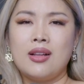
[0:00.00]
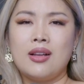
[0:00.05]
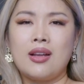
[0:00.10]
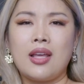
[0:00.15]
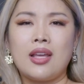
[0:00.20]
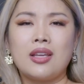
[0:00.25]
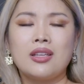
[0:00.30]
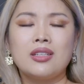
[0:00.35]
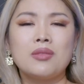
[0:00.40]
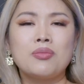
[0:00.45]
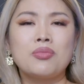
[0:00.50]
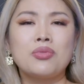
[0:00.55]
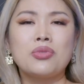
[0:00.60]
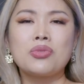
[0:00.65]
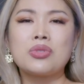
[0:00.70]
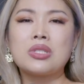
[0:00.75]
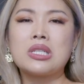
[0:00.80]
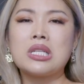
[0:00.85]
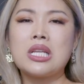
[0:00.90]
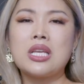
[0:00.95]
like
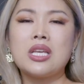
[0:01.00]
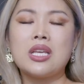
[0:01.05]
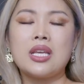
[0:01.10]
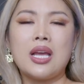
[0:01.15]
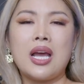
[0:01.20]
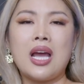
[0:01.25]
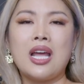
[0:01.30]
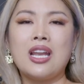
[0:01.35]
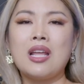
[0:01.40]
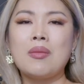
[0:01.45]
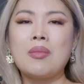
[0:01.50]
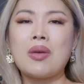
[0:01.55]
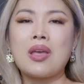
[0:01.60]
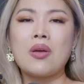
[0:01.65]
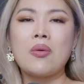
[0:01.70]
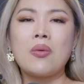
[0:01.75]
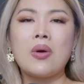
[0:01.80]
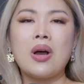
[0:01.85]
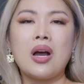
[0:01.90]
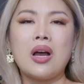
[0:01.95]
Bruce Lee, Anna
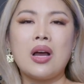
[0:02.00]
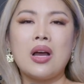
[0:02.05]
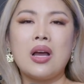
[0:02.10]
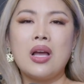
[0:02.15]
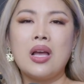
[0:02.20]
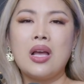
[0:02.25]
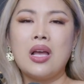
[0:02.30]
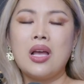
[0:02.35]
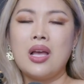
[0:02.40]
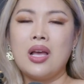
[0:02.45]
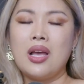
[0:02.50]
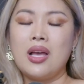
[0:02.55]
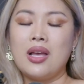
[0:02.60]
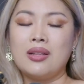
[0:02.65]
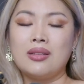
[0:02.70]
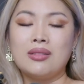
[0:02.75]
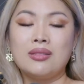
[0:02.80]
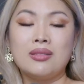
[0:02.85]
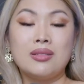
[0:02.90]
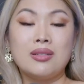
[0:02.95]
May Wong.
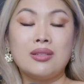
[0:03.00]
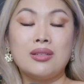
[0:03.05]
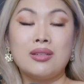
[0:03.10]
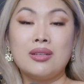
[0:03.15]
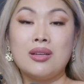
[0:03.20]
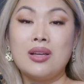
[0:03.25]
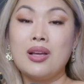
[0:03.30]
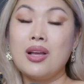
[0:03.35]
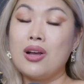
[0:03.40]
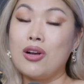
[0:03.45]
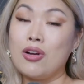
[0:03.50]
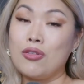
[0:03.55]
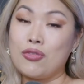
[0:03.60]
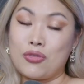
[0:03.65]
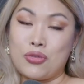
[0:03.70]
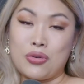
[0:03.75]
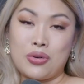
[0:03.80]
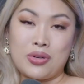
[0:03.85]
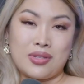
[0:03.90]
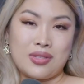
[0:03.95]
And of
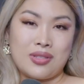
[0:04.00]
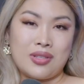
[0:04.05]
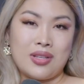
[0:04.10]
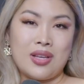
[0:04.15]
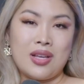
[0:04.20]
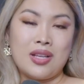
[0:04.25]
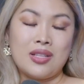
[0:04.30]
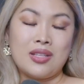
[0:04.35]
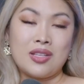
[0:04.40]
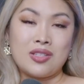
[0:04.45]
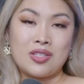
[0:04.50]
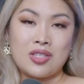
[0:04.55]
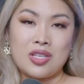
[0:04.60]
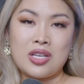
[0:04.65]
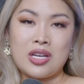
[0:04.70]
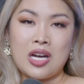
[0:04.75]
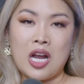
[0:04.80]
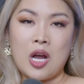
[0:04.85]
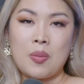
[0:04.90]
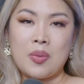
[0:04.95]
course, this
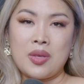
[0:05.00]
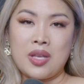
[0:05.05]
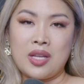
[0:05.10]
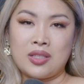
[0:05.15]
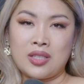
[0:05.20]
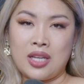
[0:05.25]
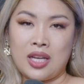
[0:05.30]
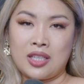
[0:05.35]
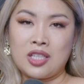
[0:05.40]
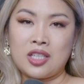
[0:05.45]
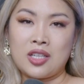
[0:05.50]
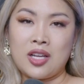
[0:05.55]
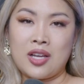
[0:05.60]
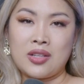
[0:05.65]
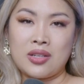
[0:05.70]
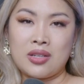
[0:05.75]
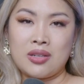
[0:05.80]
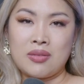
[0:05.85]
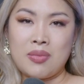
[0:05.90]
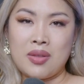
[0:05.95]
year I'll be inducted
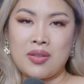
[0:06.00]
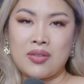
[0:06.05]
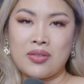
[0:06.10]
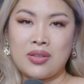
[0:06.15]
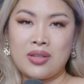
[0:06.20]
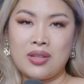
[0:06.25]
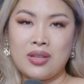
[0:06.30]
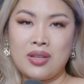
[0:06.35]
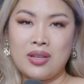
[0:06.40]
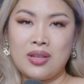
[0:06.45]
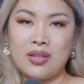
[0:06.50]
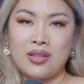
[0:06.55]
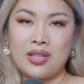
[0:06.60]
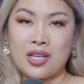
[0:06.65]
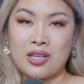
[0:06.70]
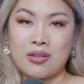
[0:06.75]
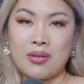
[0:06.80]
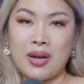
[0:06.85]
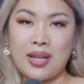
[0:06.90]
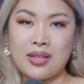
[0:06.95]
together with the
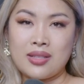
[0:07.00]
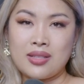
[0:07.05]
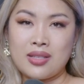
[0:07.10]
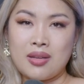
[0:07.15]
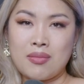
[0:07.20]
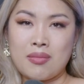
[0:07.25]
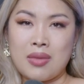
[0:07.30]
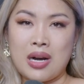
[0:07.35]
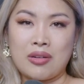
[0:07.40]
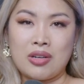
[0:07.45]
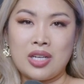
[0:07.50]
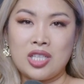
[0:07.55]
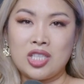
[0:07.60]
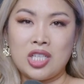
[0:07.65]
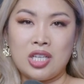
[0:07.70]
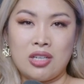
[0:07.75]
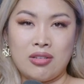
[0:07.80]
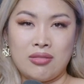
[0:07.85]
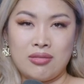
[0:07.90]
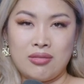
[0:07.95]
great Margaret
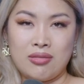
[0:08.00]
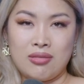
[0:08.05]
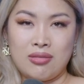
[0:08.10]
Cho.